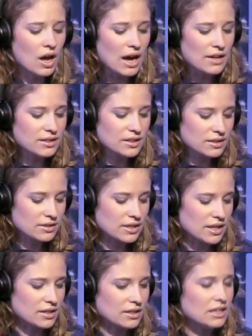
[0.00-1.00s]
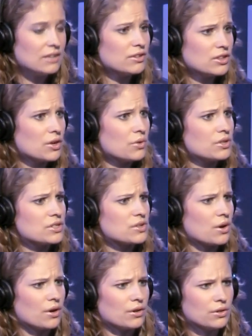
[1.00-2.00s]
I think that even though this
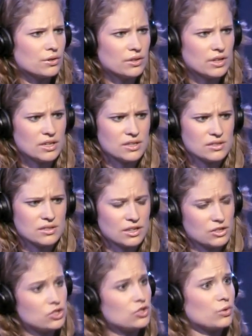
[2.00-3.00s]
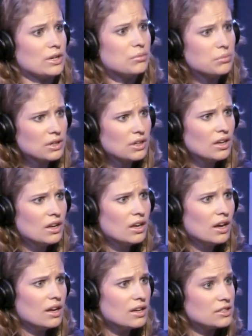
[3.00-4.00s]
article is extreme
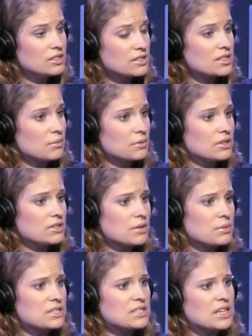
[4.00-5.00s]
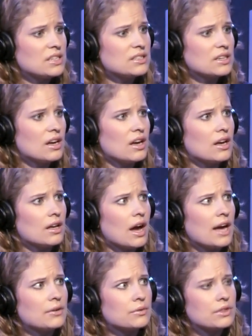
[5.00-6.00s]
to some some extent,
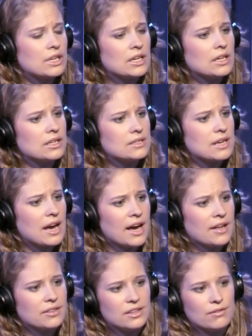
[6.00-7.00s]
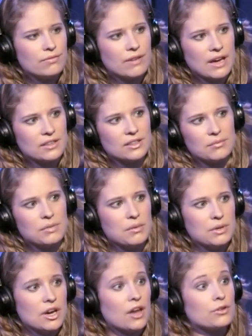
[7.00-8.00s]
I don't think it's had the effect that
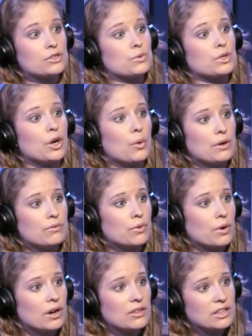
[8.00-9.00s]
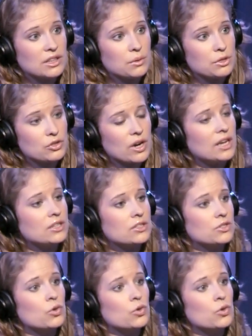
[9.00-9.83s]
maybe the authors were going for. I think mm. they hmm. were trying to